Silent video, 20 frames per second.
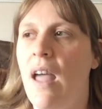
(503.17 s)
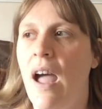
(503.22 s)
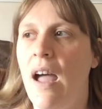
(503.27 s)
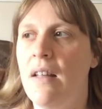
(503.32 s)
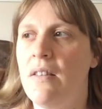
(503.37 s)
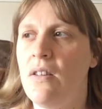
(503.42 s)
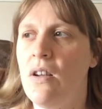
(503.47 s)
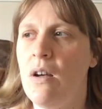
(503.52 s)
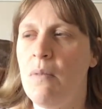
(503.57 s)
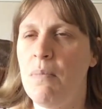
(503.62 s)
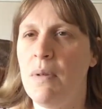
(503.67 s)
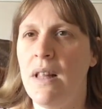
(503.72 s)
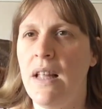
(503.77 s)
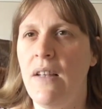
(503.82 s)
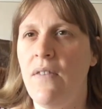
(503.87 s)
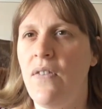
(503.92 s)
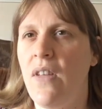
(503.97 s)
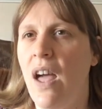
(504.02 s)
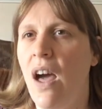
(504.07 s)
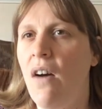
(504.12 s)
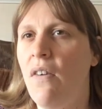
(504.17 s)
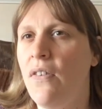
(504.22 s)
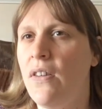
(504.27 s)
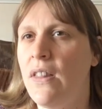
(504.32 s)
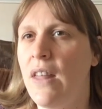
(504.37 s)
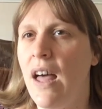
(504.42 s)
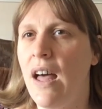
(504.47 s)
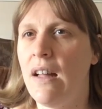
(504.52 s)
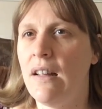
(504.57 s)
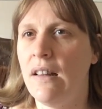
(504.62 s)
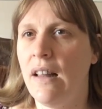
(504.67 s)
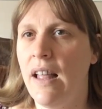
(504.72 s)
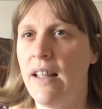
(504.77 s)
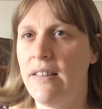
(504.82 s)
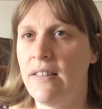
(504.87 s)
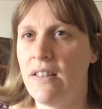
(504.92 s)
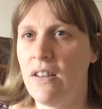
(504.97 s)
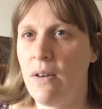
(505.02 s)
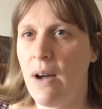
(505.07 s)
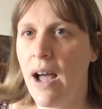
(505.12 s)
I don't believe they offer that
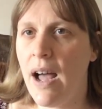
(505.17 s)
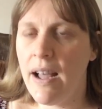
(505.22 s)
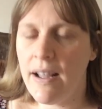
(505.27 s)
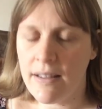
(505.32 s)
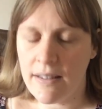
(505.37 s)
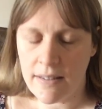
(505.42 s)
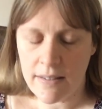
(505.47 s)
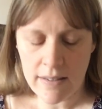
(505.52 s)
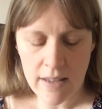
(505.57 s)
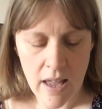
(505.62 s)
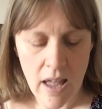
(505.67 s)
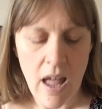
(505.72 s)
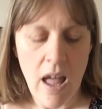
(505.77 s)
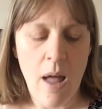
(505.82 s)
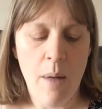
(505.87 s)
unless you ask.